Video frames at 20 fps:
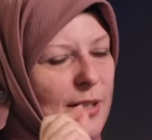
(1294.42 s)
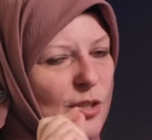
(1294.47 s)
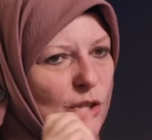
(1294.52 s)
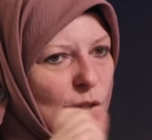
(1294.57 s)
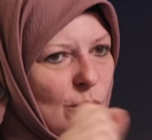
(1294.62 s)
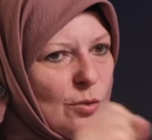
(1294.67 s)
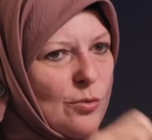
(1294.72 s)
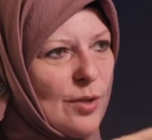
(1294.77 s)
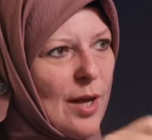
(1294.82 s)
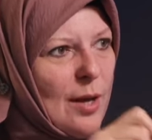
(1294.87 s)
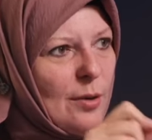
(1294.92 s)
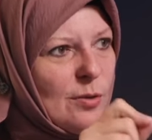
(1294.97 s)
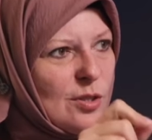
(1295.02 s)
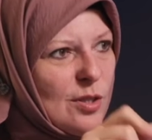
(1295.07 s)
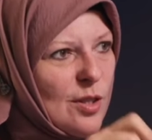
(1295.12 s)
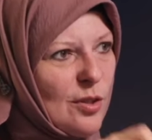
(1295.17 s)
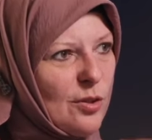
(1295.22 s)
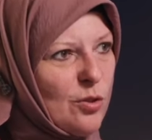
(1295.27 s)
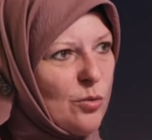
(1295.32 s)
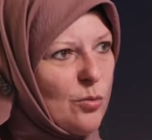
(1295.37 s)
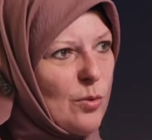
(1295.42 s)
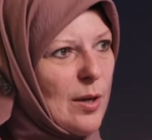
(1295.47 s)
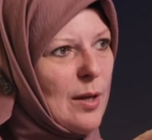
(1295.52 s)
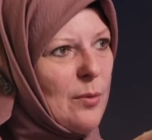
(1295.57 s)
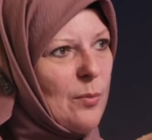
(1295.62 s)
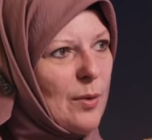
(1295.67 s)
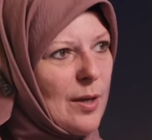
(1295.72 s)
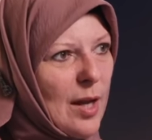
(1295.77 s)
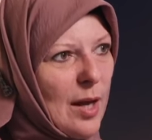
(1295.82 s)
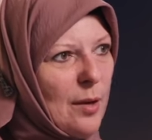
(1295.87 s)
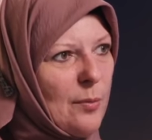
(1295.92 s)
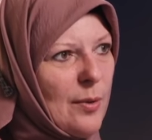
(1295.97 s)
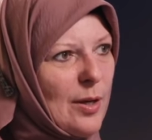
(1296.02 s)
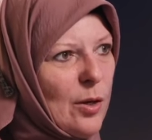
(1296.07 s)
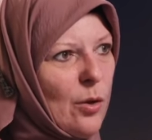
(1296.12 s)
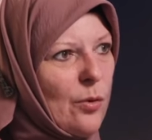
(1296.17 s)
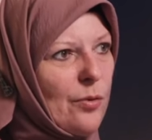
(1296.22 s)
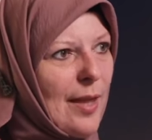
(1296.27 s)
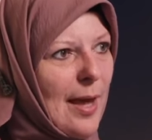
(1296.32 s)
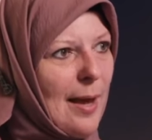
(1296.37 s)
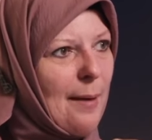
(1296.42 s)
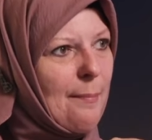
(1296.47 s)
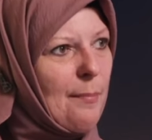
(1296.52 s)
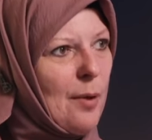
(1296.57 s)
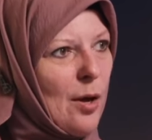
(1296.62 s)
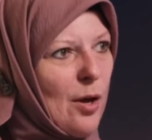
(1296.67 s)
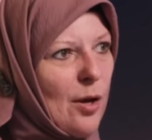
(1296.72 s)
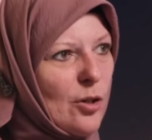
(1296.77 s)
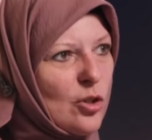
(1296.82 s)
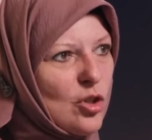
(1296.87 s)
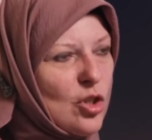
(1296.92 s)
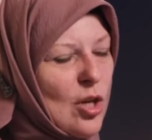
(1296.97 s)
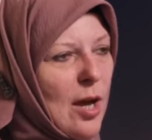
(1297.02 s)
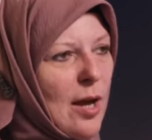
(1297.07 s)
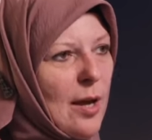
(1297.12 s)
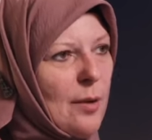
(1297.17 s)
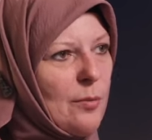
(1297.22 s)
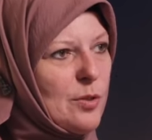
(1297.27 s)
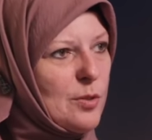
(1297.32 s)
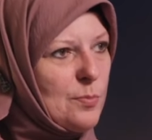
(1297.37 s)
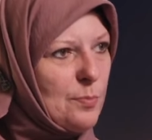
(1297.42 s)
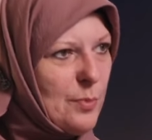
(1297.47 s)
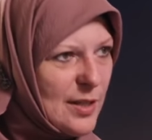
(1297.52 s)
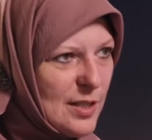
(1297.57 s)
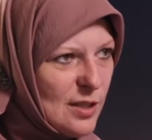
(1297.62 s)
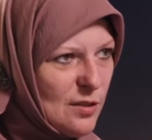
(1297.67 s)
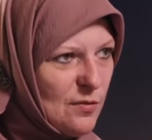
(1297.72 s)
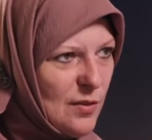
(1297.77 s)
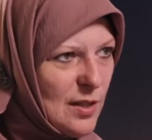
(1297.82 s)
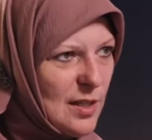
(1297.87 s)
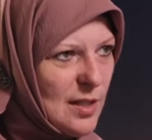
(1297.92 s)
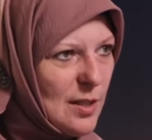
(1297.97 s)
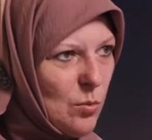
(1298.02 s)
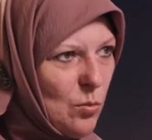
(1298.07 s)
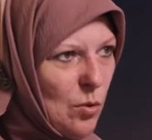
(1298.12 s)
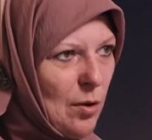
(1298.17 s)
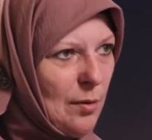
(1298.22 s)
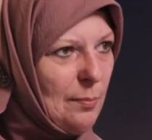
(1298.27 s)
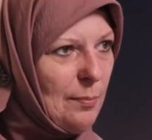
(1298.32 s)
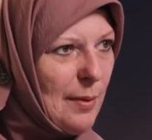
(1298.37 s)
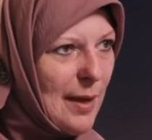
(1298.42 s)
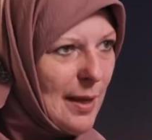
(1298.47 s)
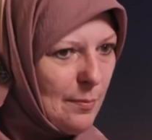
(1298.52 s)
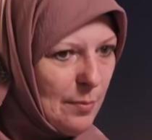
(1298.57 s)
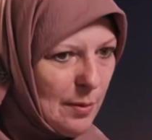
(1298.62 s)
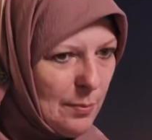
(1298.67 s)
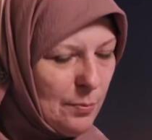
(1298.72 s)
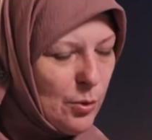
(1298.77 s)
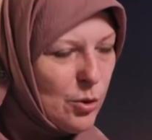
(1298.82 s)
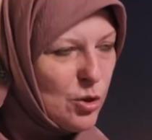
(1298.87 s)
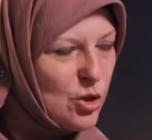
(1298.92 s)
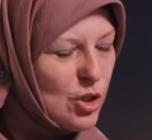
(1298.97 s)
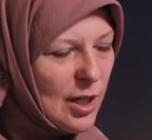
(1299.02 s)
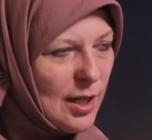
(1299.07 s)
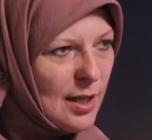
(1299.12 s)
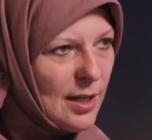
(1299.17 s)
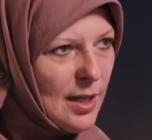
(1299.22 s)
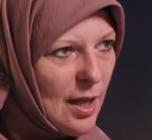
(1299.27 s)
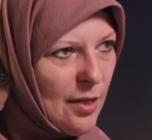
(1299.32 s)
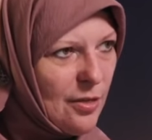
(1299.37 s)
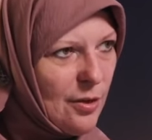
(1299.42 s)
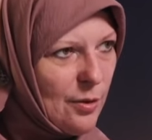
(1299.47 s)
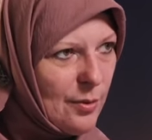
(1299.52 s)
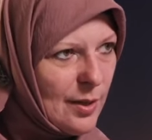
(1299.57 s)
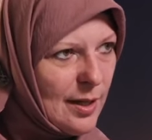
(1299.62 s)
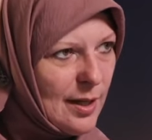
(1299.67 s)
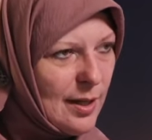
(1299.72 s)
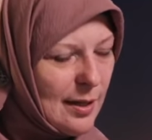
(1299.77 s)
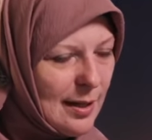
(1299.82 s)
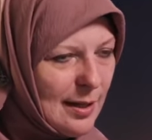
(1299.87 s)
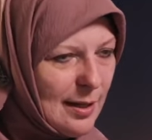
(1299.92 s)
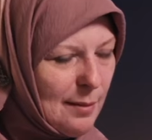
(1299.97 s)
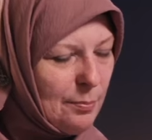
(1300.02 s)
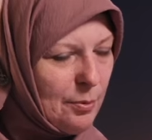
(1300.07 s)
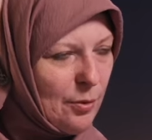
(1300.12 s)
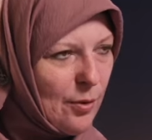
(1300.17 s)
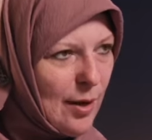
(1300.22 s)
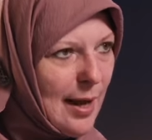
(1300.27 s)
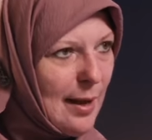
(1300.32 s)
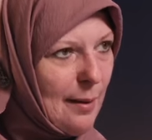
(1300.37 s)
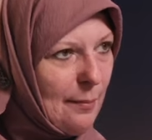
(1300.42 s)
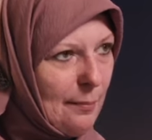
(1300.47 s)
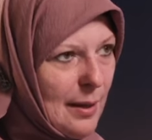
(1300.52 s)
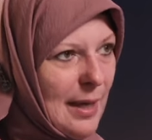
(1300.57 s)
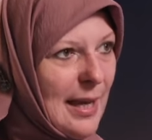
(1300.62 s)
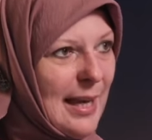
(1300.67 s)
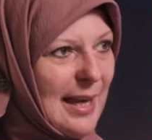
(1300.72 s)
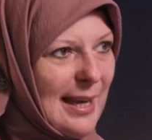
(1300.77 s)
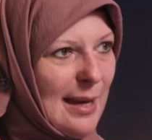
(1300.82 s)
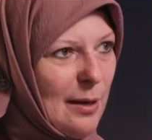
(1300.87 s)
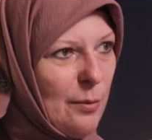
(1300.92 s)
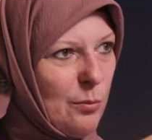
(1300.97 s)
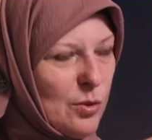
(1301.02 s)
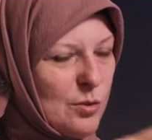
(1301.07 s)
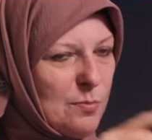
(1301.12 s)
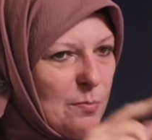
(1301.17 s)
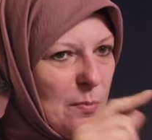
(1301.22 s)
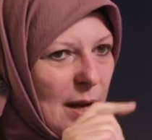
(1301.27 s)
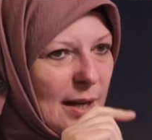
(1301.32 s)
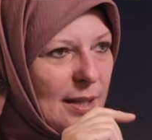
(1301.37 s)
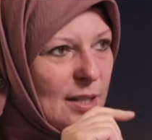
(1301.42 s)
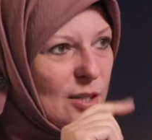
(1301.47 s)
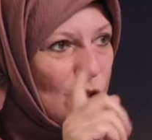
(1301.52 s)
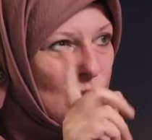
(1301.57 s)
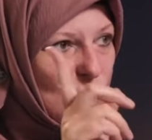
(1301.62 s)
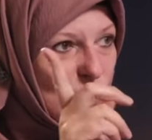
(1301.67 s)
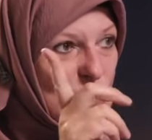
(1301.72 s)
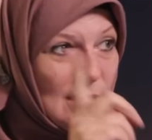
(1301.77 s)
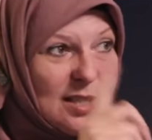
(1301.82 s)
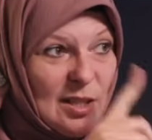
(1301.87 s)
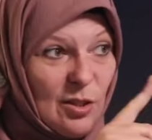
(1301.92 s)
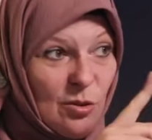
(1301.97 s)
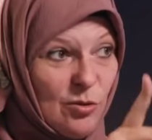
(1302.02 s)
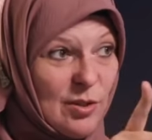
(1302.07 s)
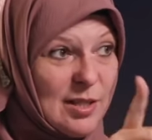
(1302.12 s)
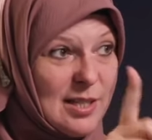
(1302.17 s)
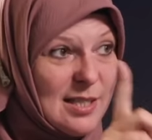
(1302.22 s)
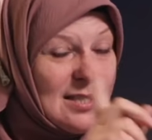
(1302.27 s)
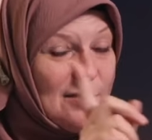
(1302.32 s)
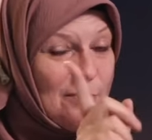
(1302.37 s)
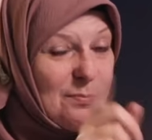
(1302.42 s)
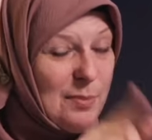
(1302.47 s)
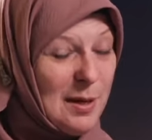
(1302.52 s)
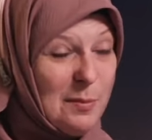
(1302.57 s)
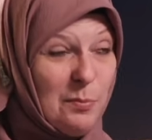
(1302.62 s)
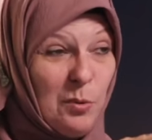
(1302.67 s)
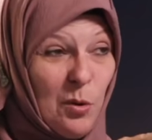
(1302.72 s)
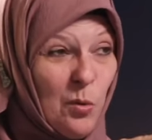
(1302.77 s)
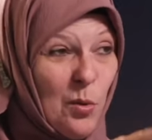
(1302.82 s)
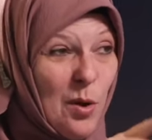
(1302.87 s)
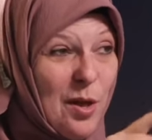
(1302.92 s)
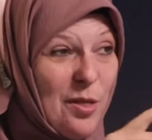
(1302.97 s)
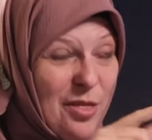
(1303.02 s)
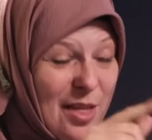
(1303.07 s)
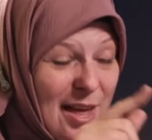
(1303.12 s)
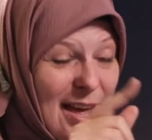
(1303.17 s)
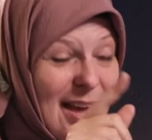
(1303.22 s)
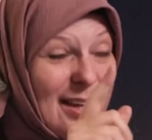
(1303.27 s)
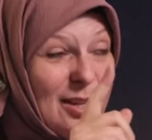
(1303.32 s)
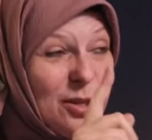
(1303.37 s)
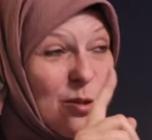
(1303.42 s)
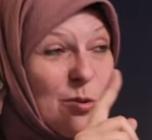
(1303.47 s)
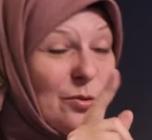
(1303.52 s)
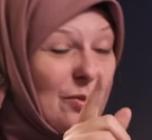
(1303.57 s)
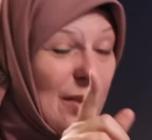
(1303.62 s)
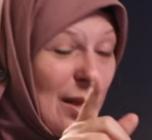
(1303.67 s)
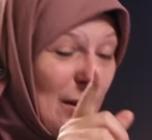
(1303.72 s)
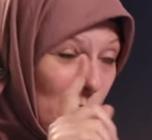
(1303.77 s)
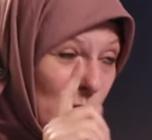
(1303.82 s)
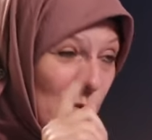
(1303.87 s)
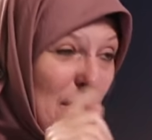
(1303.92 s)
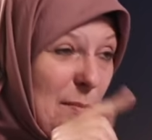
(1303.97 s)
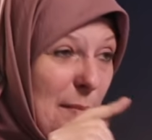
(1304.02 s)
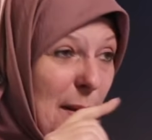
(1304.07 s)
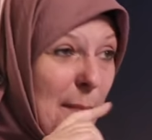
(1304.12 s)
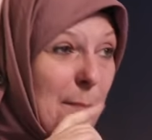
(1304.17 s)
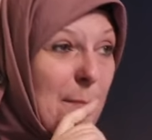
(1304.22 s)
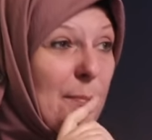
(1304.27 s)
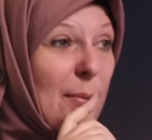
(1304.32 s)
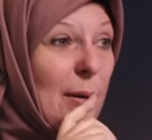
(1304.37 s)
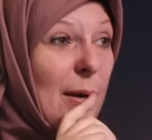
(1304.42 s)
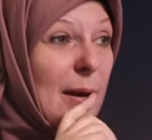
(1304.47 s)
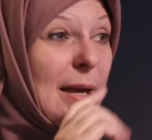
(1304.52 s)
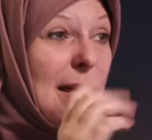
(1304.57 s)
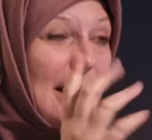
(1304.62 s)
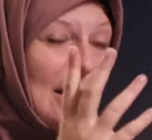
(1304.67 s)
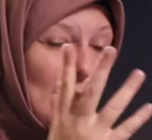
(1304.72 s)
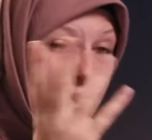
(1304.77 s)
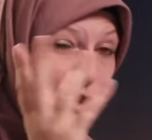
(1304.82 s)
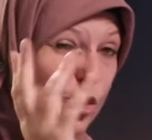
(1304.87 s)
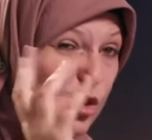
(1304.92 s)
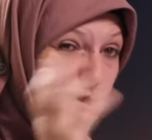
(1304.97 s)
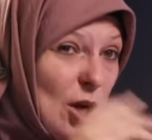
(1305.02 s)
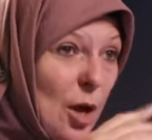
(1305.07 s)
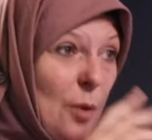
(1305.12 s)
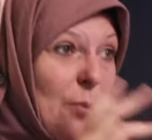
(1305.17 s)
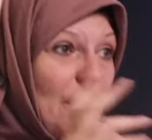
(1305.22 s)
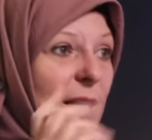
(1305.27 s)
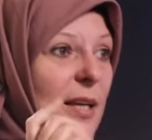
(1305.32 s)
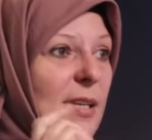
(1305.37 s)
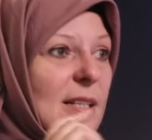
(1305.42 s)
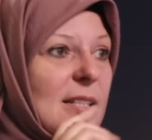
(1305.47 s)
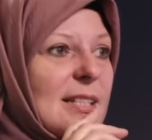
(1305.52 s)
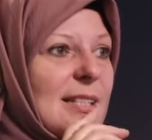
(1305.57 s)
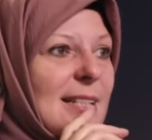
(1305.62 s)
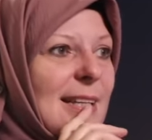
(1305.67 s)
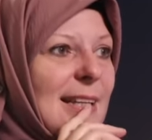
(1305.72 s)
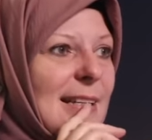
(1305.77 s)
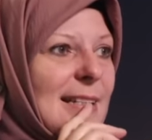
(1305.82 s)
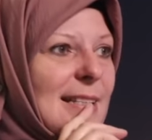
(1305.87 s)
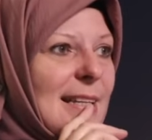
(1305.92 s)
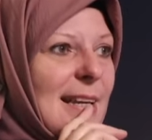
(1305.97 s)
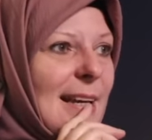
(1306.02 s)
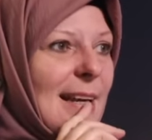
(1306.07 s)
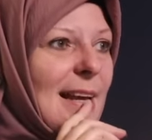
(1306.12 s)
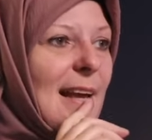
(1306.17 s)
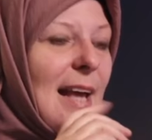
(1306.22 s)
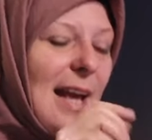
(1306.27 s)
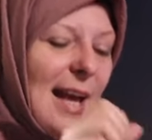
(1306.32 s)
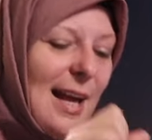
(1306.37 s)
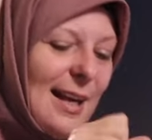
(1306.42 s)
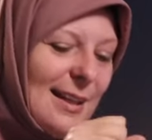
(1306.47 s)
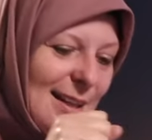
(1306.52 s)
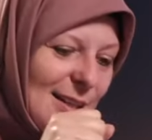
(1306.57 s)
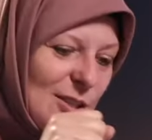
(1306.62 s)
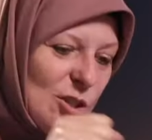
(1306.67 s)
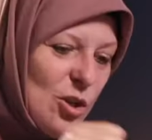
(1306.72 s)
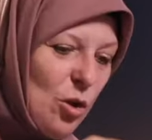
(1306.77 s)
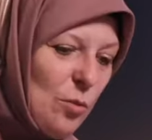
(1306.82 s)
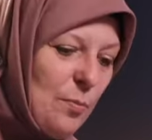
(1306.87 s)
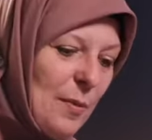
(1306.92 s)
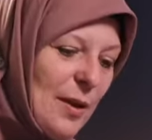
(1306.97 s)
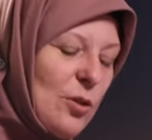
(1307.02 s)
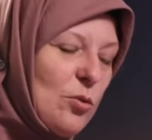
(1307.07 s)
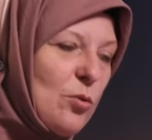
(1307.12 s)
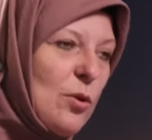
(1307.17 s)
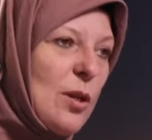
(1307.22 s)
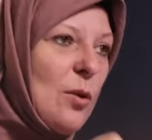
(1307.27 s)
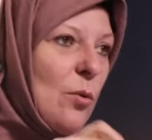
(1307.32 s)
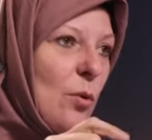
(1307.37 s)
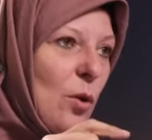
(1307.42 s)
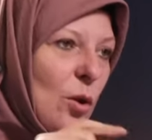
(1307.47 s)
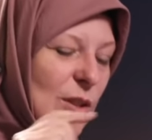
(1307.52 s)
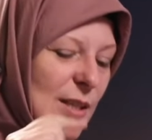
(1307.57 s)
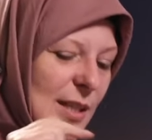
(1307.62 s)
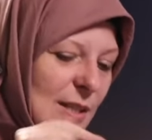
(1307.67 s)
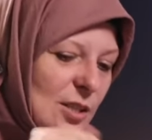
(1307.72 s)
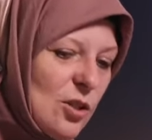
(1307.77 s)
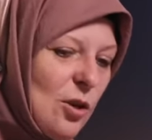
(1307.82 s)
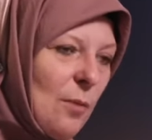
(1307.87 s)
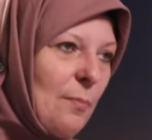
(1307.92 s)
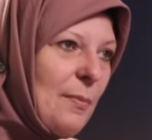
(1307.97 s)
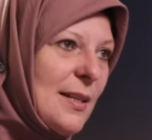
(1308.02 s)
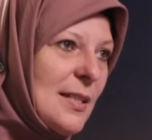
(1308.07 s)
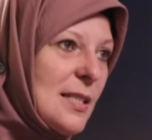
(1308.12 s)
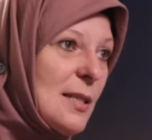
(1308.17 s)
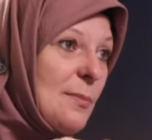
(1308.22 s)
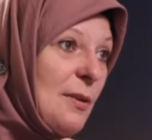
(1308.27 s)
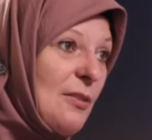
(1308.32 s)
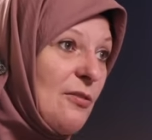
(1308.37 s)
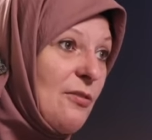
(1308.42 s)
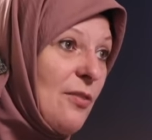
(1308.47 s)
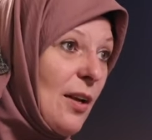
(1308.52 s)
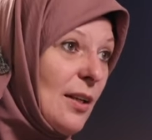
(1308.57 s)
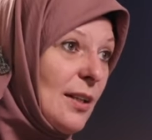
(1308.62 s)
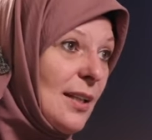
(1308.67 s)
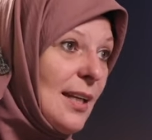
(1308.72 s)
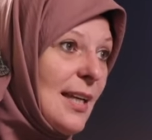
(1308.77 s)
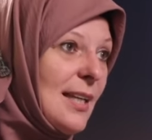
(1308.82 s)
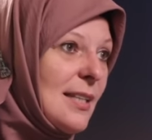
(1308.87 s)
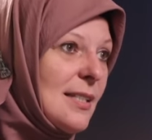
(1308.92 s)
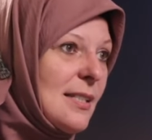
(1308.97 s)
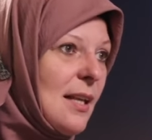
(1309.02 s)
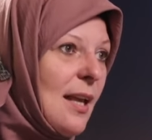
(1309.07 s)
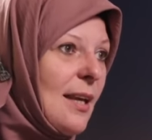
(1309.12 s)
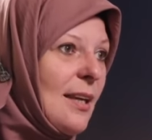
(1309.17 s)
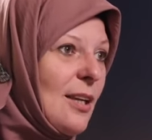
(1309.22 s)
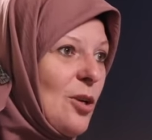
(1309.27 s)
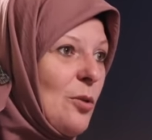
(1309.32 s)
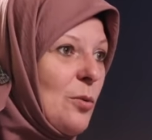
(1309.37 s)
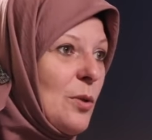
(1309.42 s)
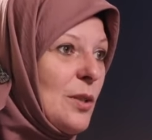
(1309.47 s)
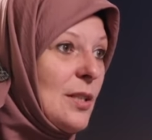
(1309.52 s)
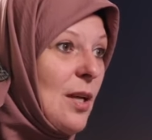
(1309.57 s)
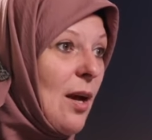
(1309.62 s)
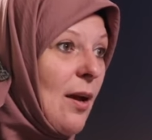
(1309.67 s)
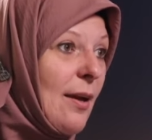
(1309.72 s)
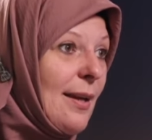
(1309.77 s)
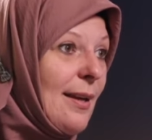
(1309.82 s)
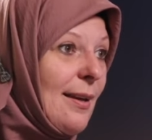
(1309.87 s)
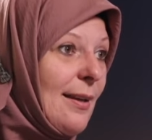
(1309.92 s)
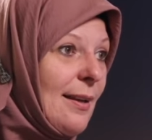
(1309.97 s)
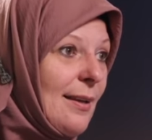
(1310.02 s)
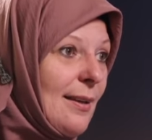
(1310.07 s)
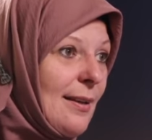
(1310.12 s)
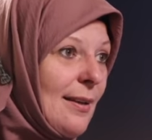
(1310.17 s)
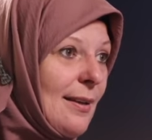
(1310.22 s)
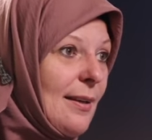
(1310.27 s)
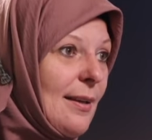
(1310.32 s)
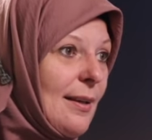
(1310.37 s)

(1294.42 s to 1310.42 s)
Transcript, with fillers: In 2003, when I went on that march, I was breastfeeding one baby, pushing another in a, in a pram. It was minus three degrees. If people were there, you they'll remember snowing and sleeting. And I told my three year old, it's not meant to be fun. Kids like you are dying.